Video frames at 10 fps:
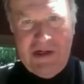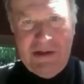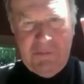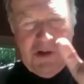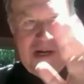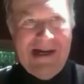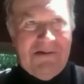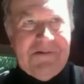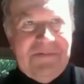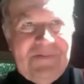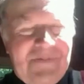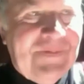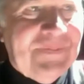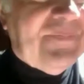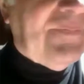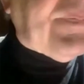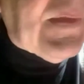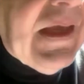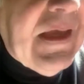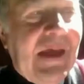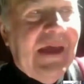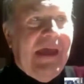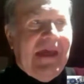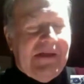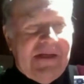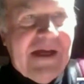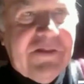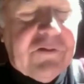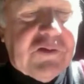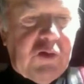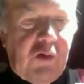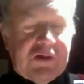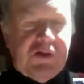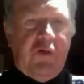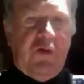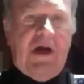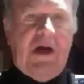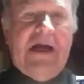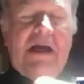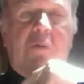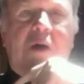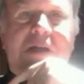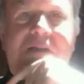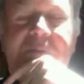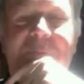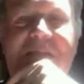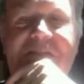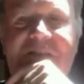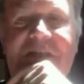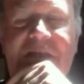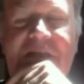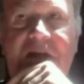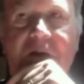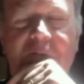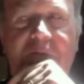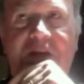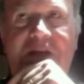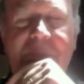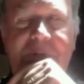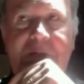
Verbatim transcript: and I were out. And neither George nor I wanted to be CEO of the company.